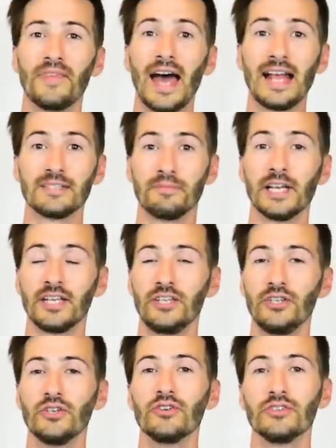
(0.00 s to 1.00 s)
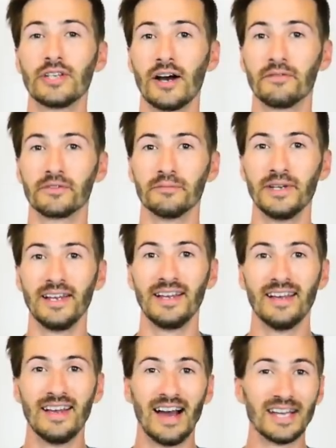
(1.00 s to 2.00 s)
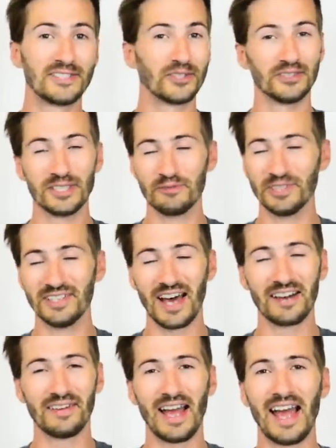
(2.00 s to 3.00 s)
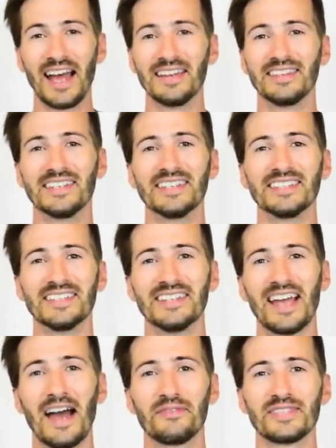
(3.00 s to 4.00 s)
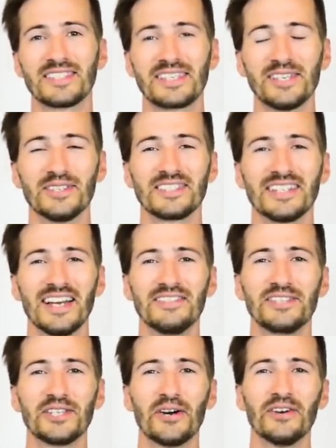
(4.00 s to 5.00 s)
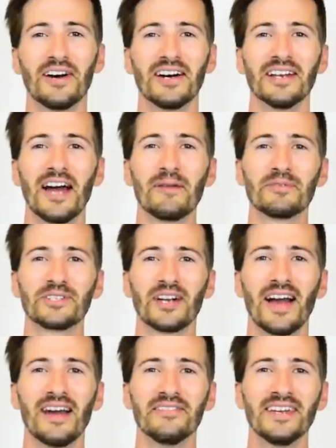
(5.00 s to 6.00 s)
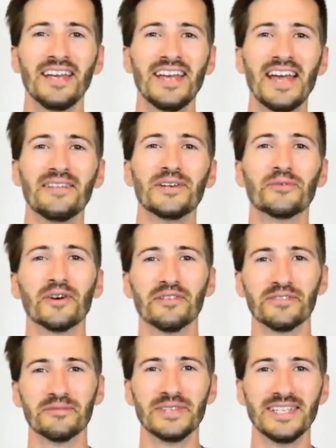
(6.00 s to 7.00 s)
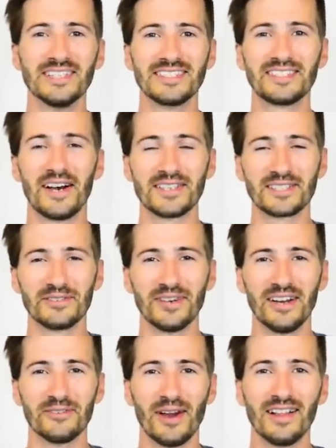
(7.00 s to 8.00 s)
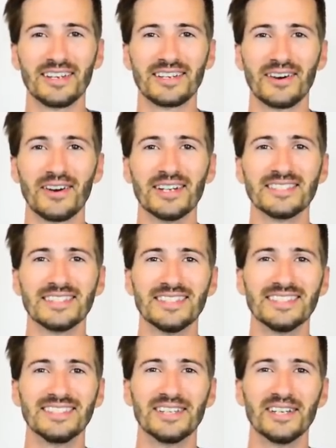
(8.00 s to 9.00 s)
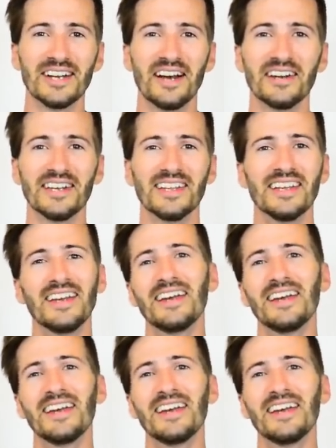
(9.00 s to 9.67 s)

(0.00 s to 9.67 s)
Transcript: that has been a huge help for me. I certainly would not have had the half the skills that I've showed on hyperdrive if it weren't for me just tossing around rally cars in the dirt out at